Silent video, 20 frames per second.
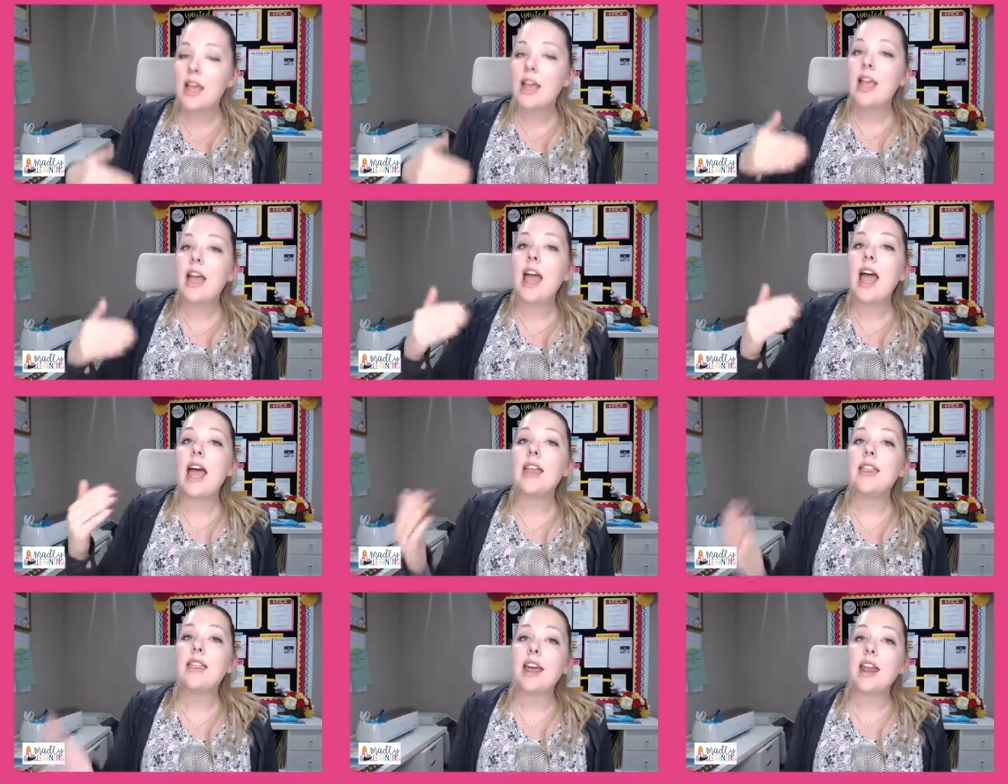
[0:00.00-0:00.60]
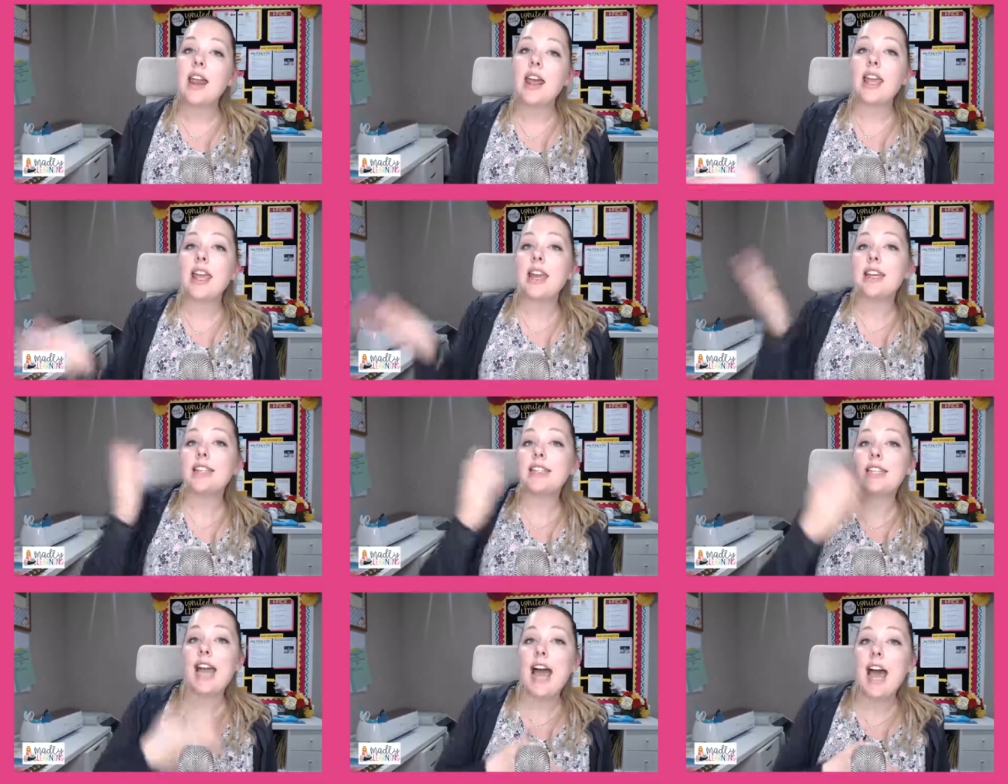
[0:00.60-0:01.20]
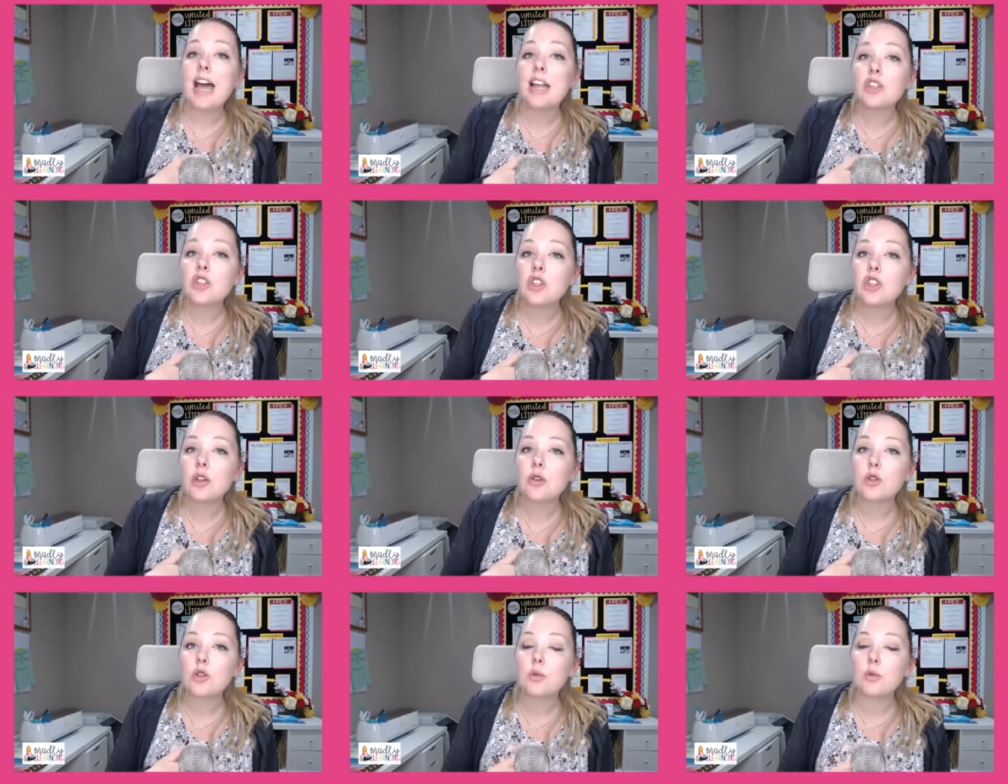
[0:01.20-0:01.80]
And then I can attach
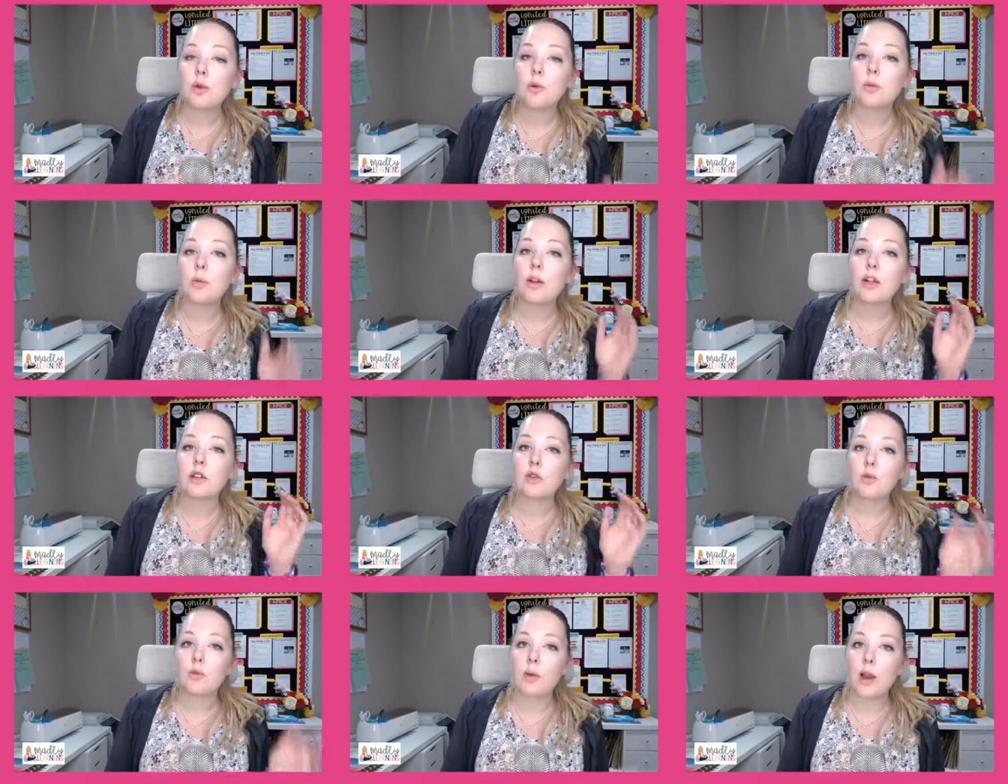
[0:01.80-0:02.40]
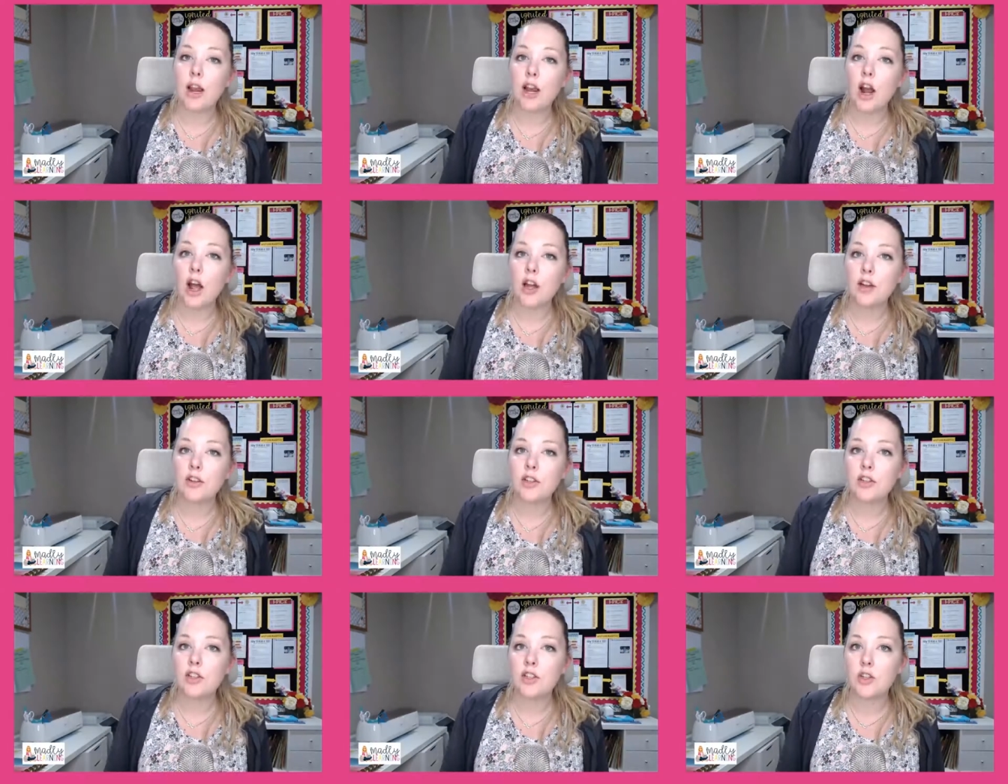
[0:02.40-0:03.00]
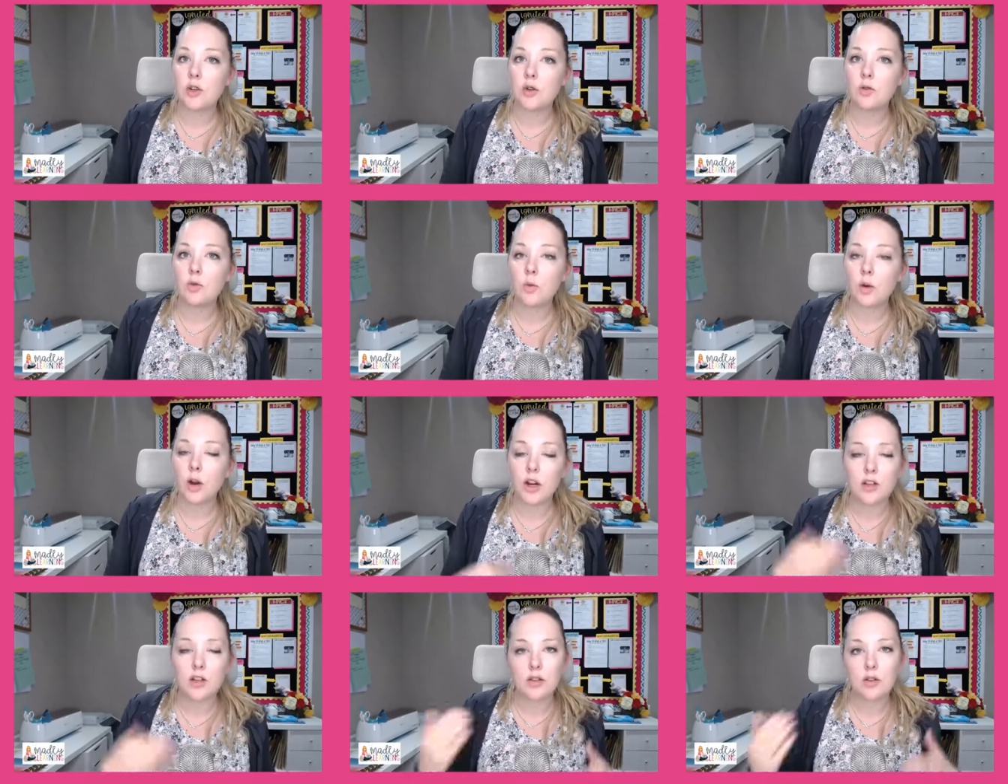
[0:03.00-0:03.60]
those rubrics right onto student
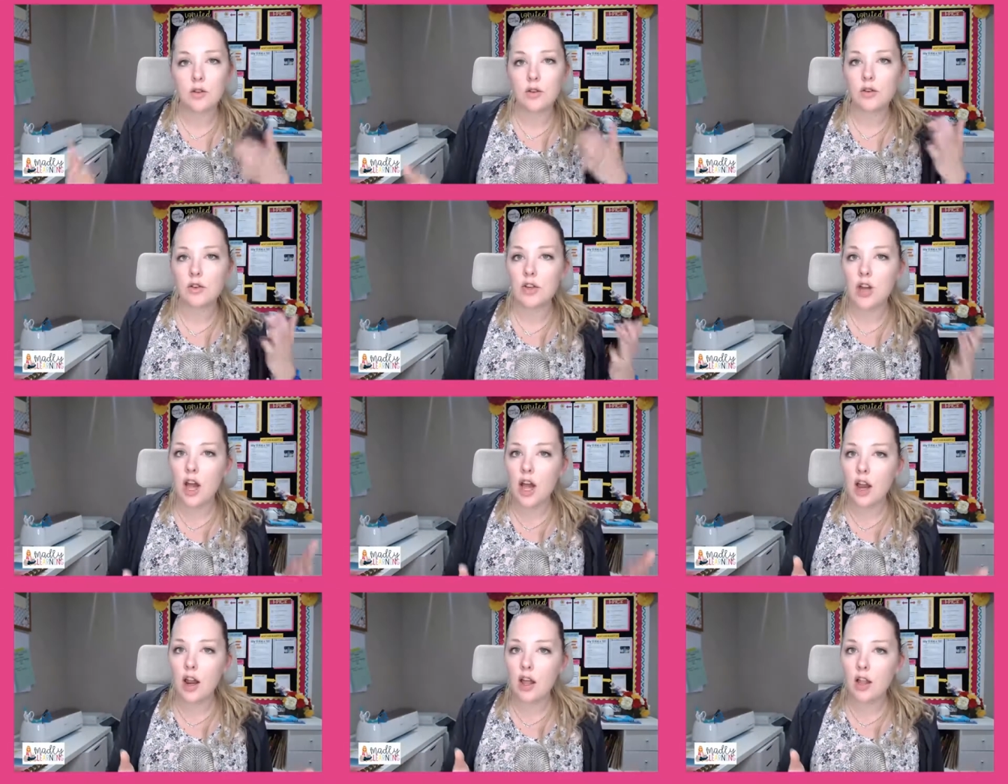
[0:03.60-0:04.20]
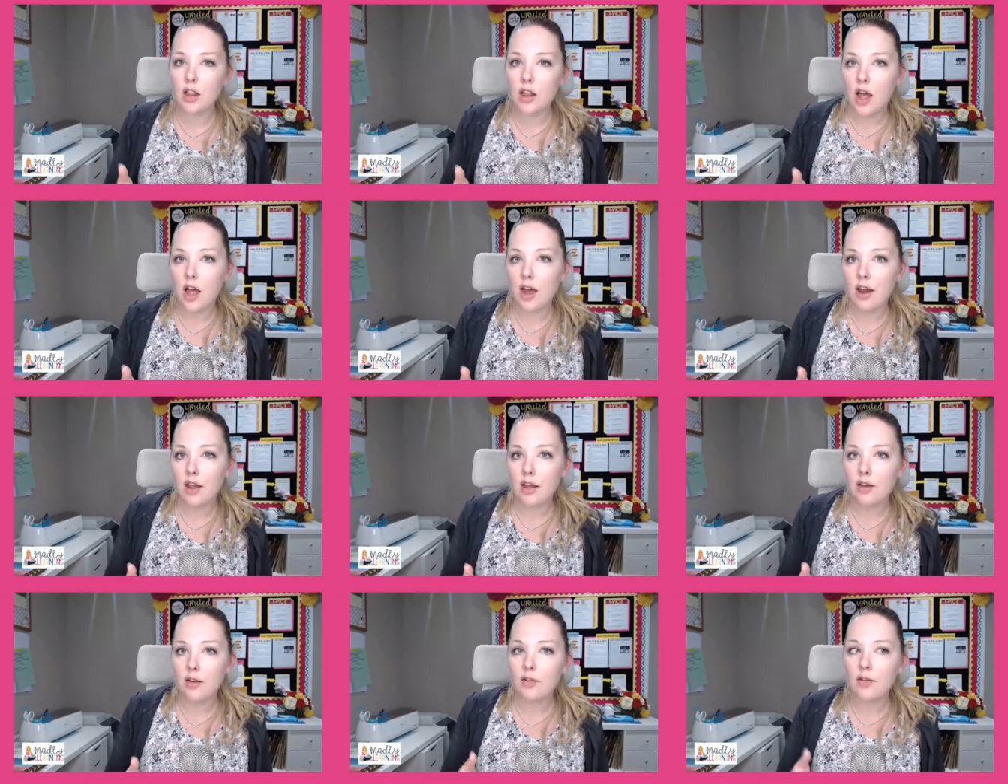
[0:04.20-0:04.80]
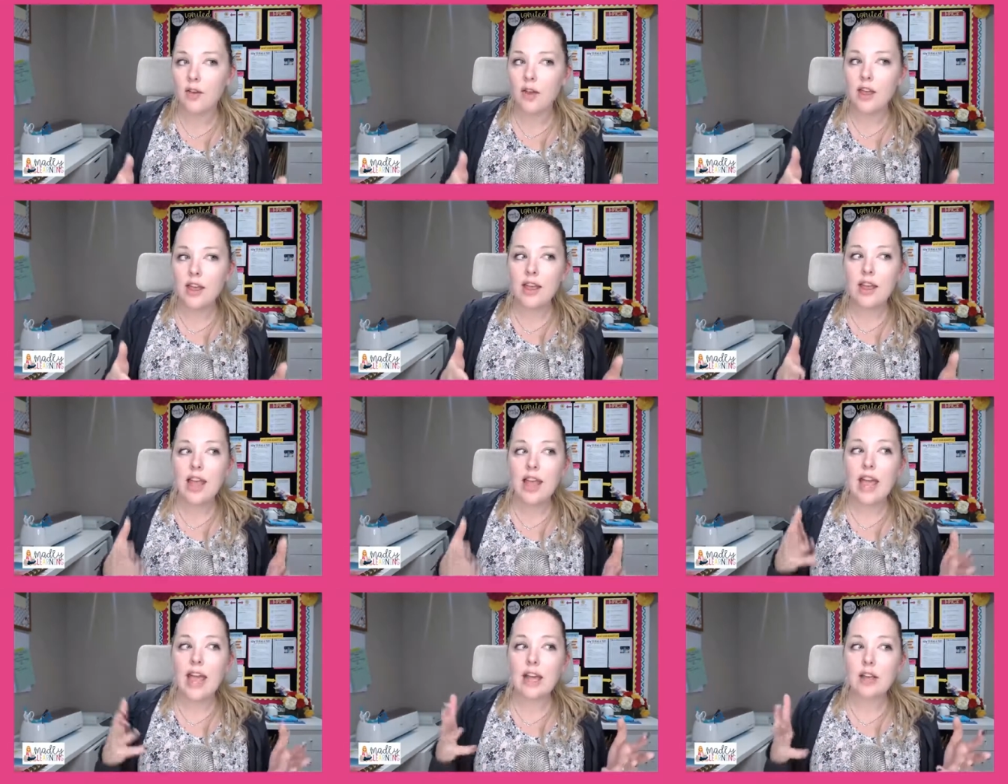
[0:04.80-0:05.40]
work. So there's not a lot of
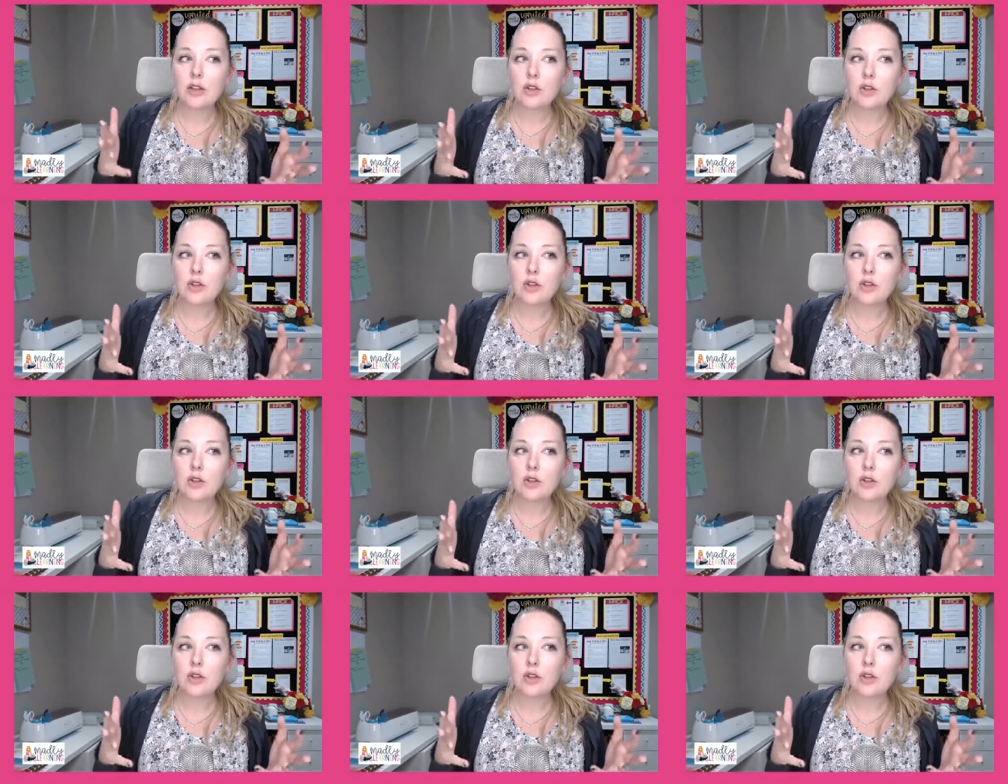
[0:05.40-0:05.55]
extra